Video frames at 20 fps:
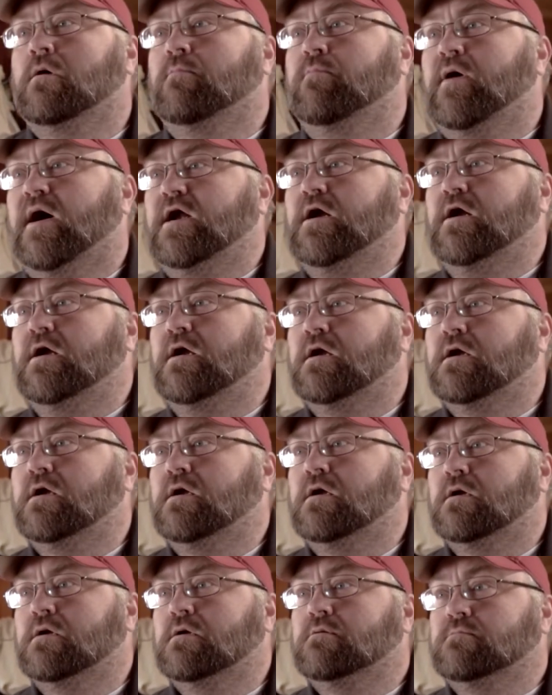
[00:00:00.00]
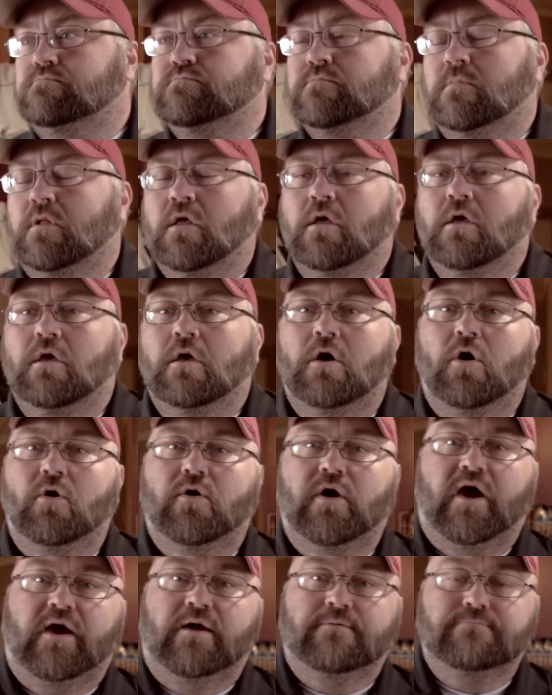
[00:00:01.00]
Better?
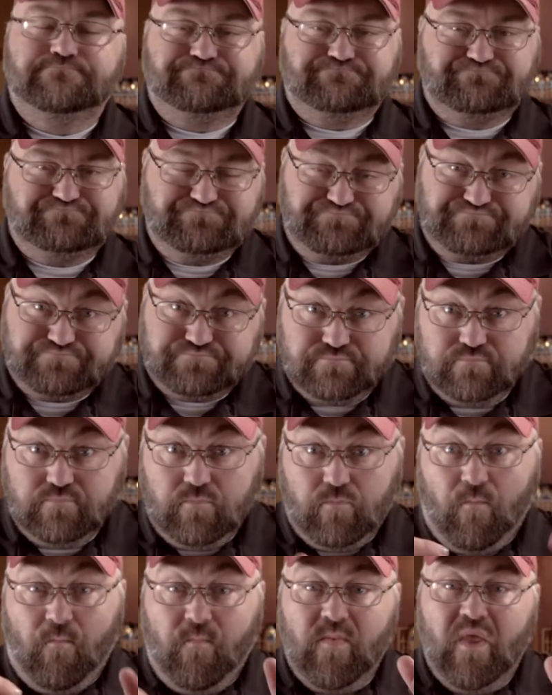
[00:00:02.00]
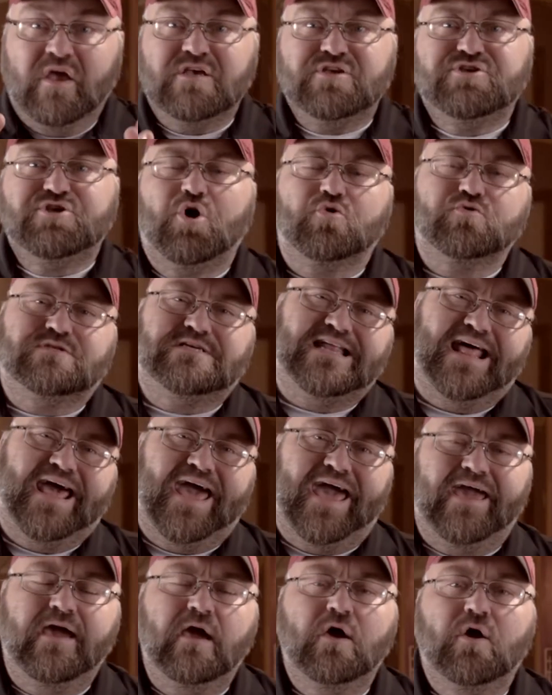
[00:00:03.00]
Okay. So
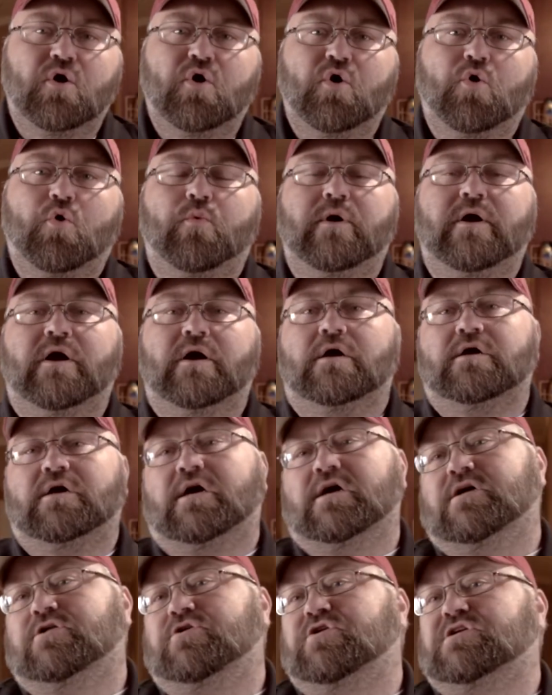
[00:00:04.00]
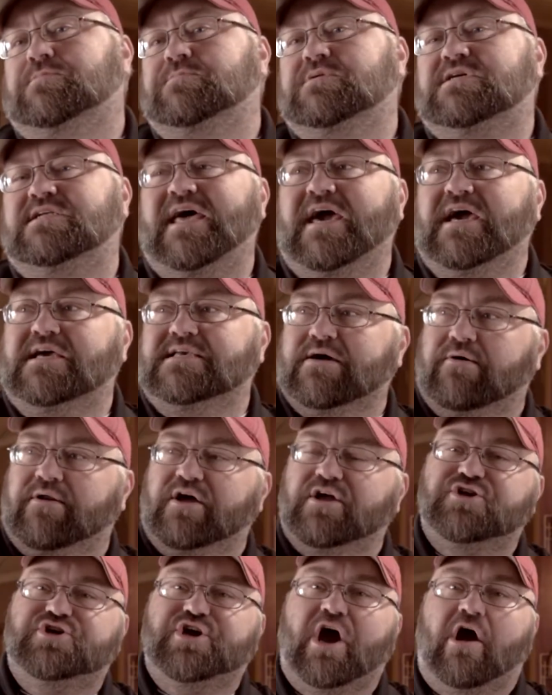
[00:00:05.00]
today we are going to do some steaks out
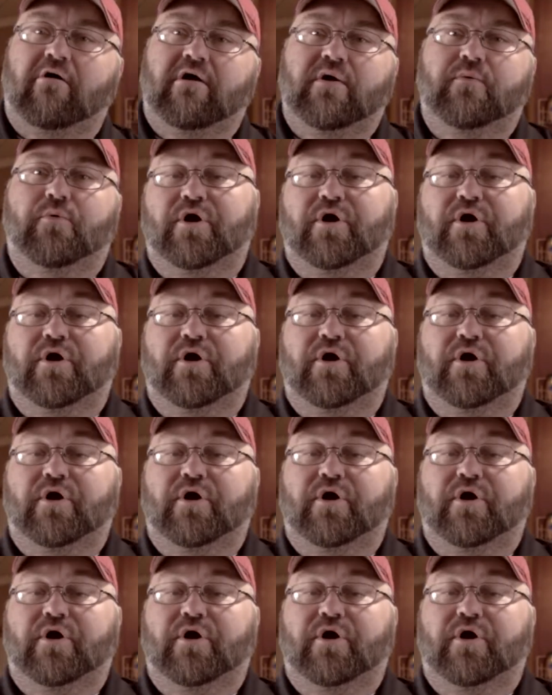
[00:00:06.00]
on Chari.